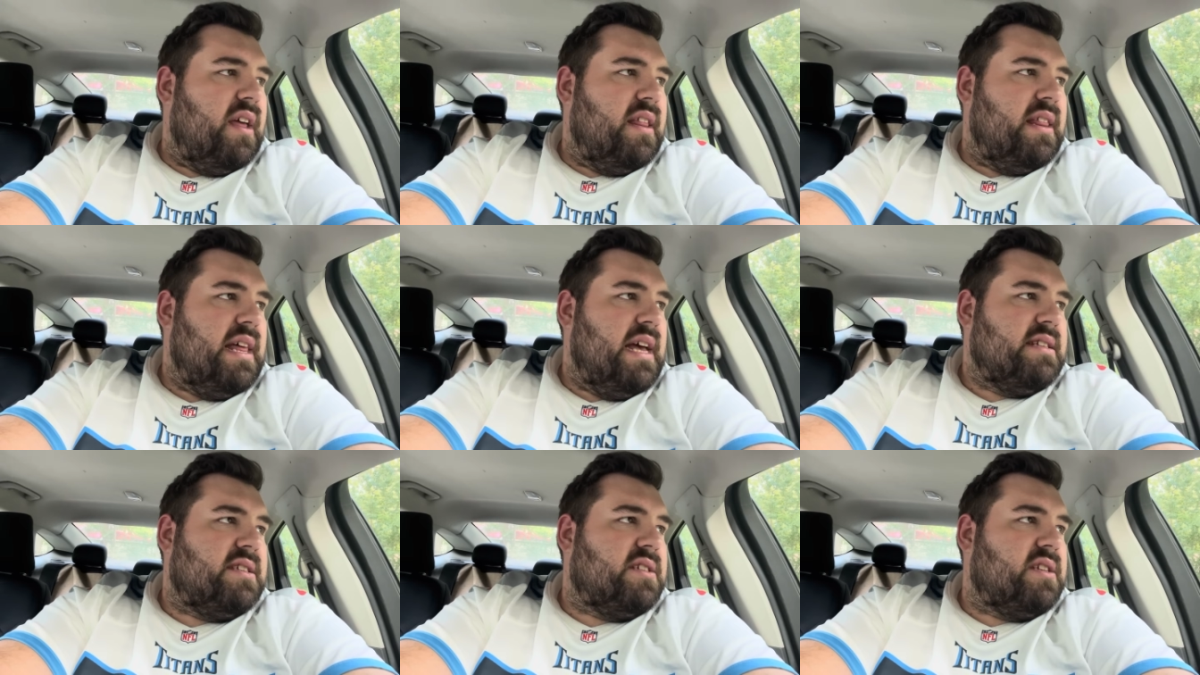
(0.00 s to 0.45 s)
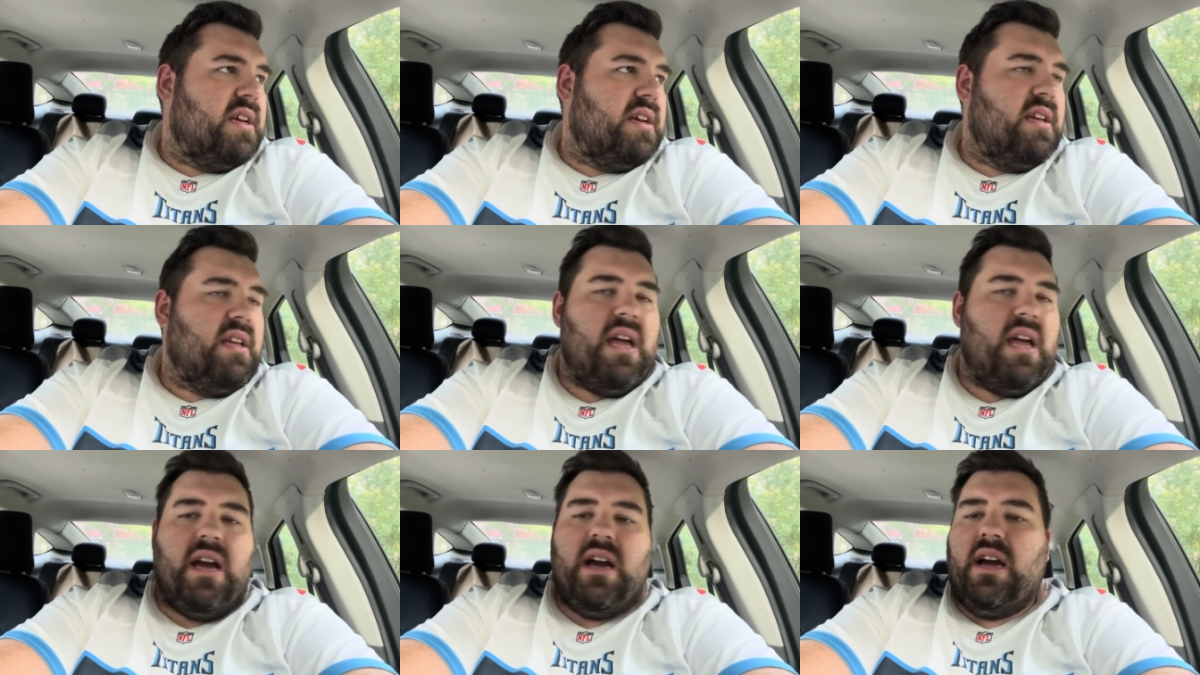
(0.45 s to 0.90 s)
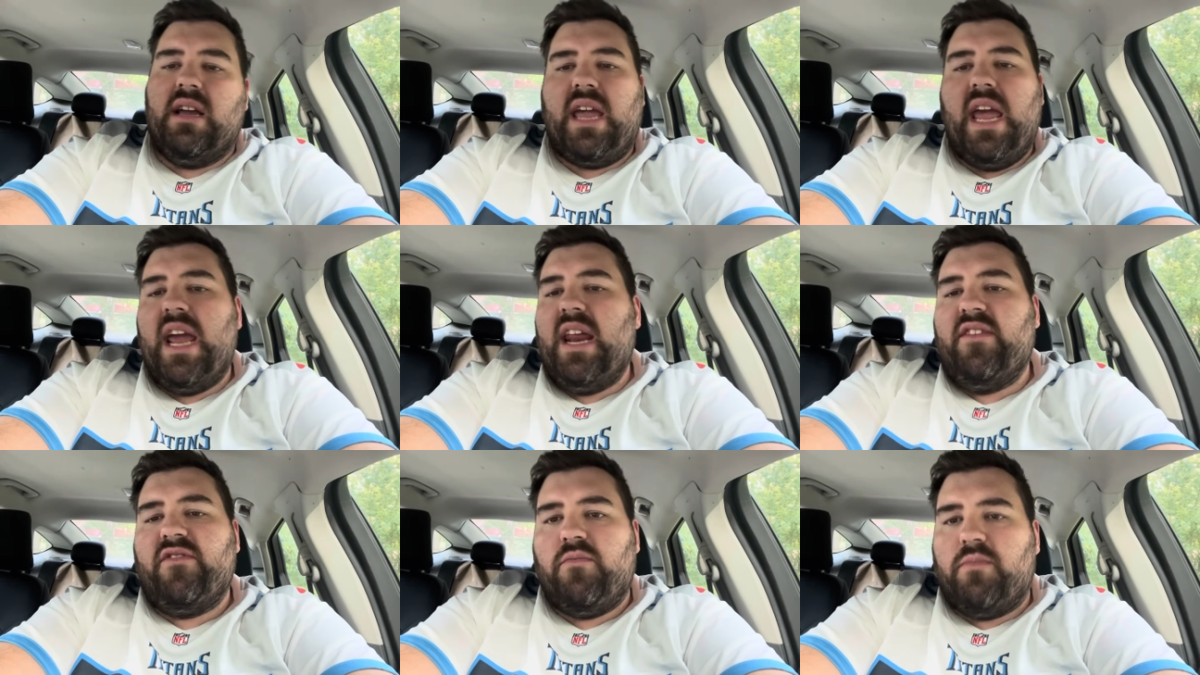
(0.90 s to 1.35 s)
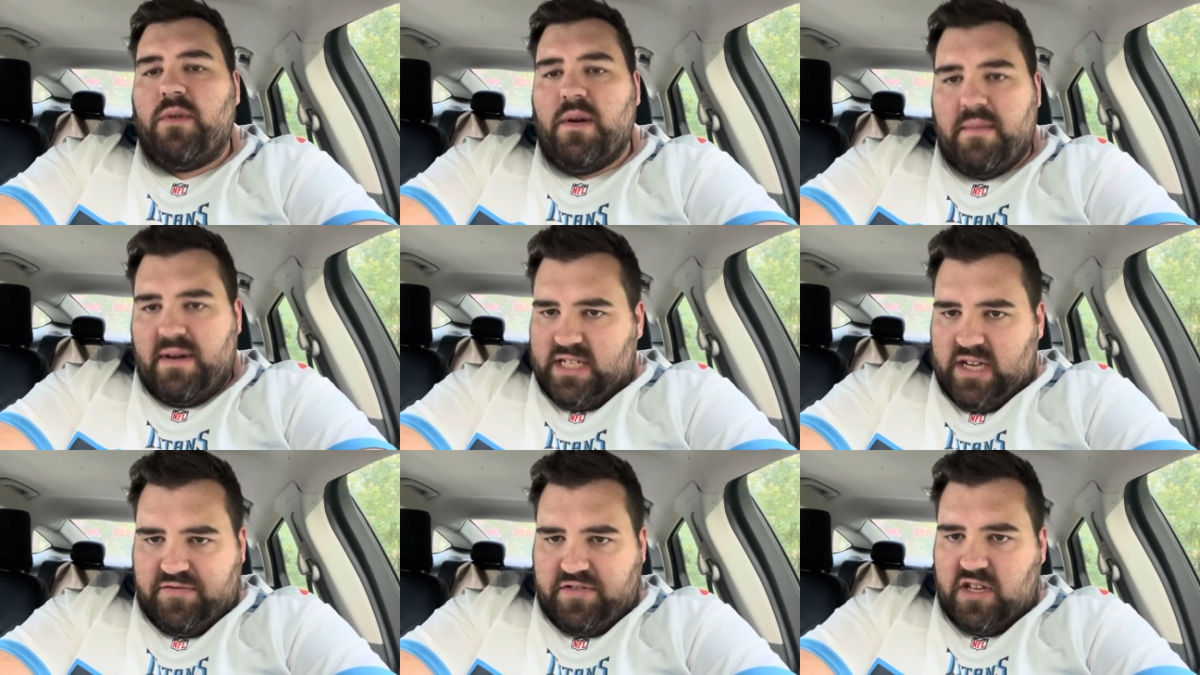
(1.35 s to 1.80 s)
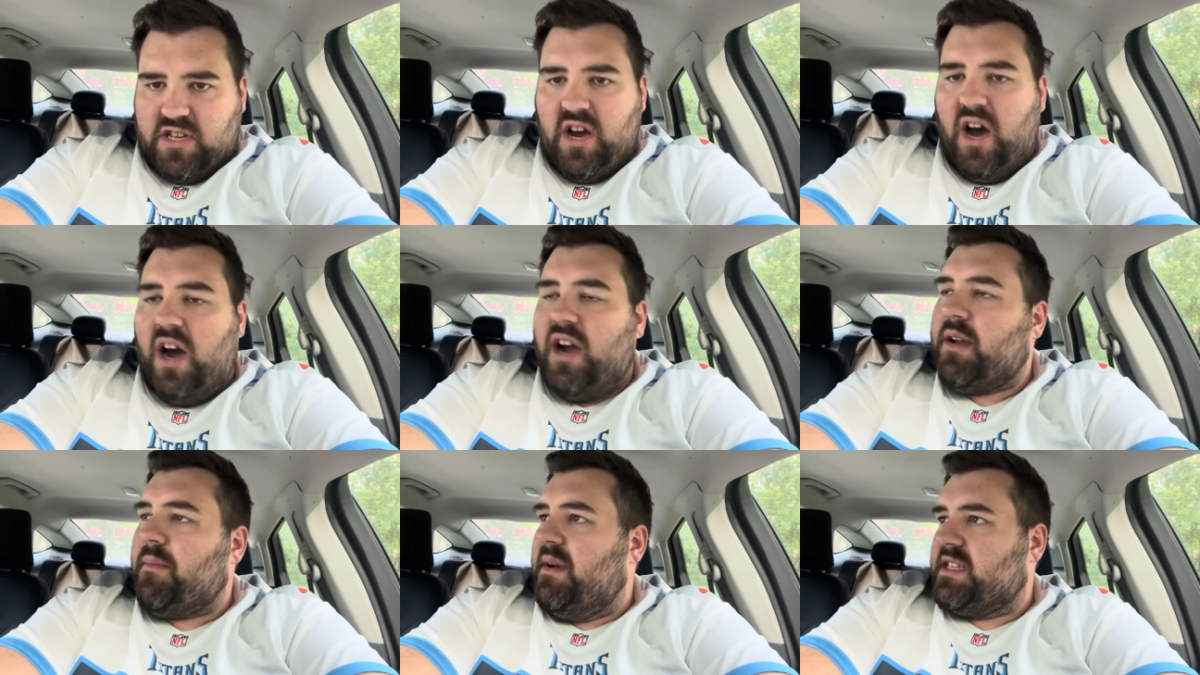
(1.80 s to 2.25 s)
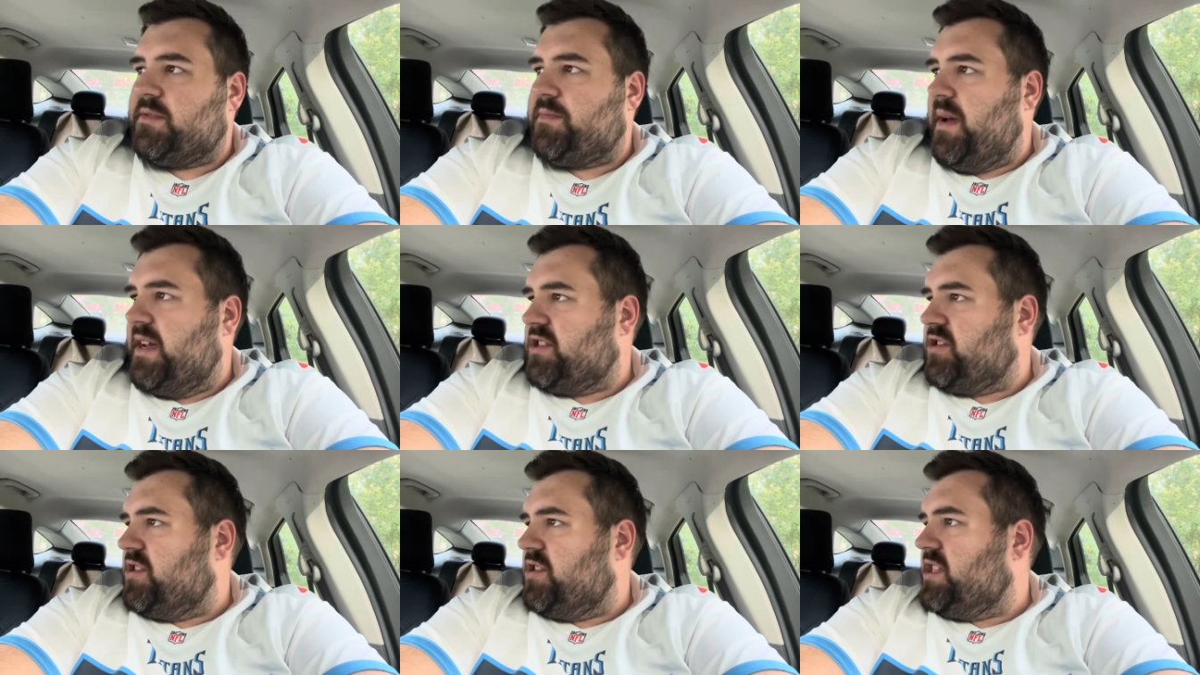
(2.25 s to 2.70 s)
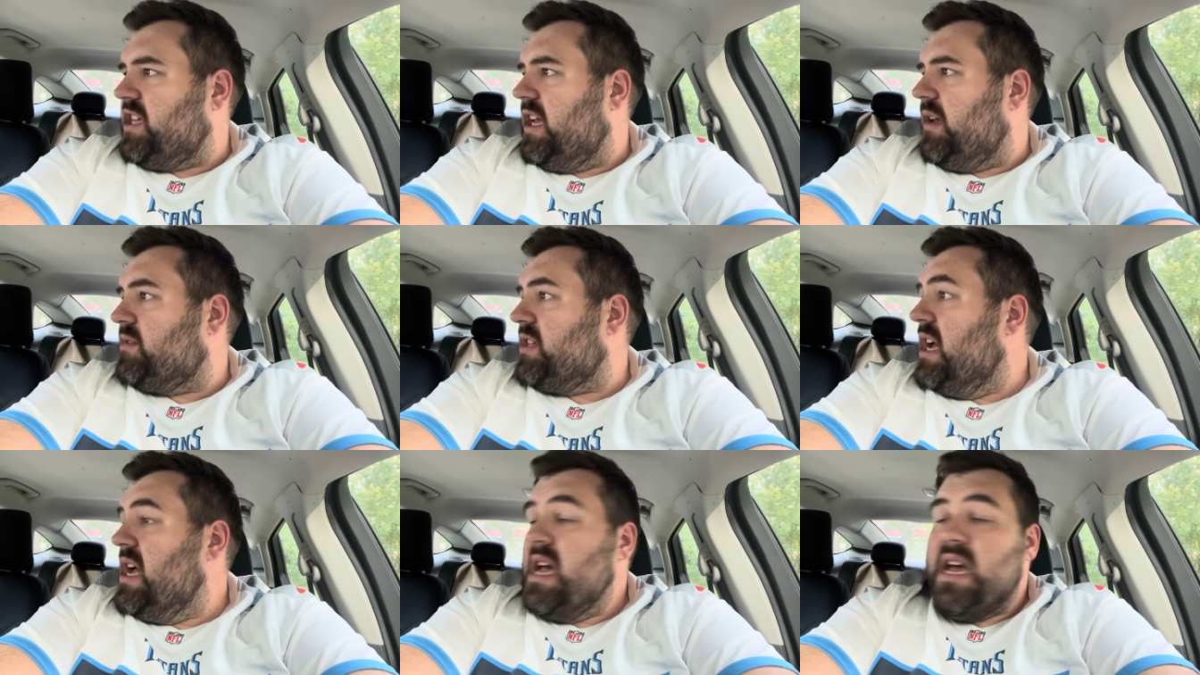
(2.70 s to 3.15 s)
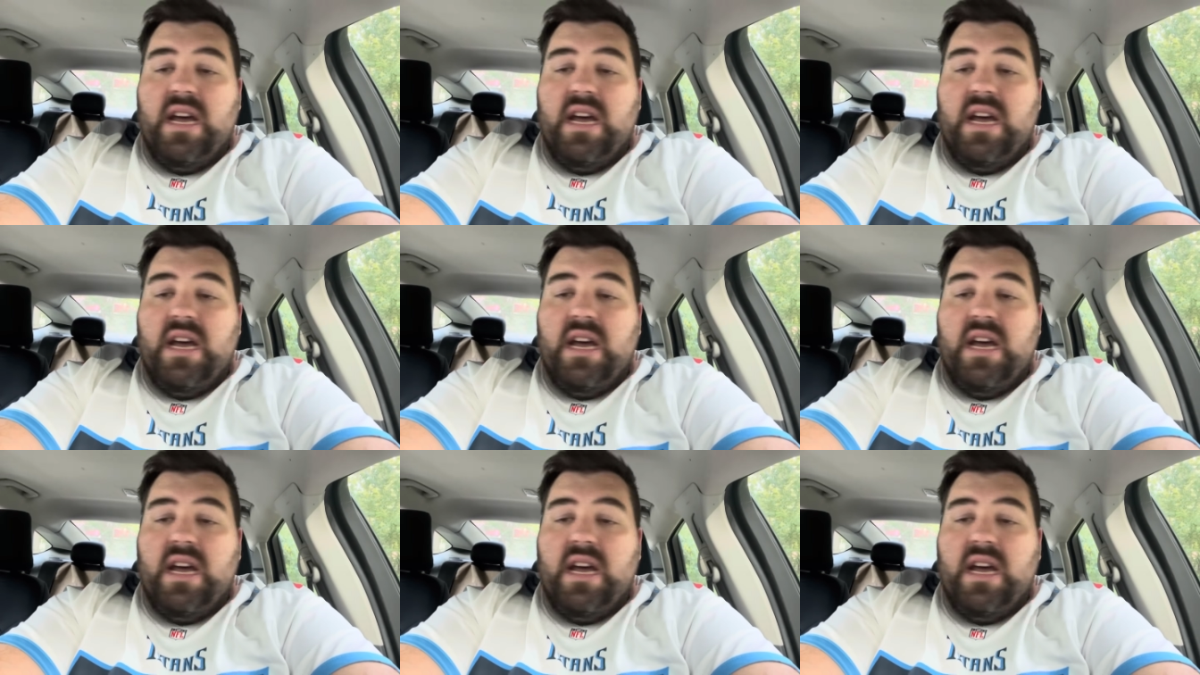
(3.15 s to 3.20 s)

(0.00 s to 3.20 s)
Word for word: That's uh, I can't even bring myself to talk about special teams.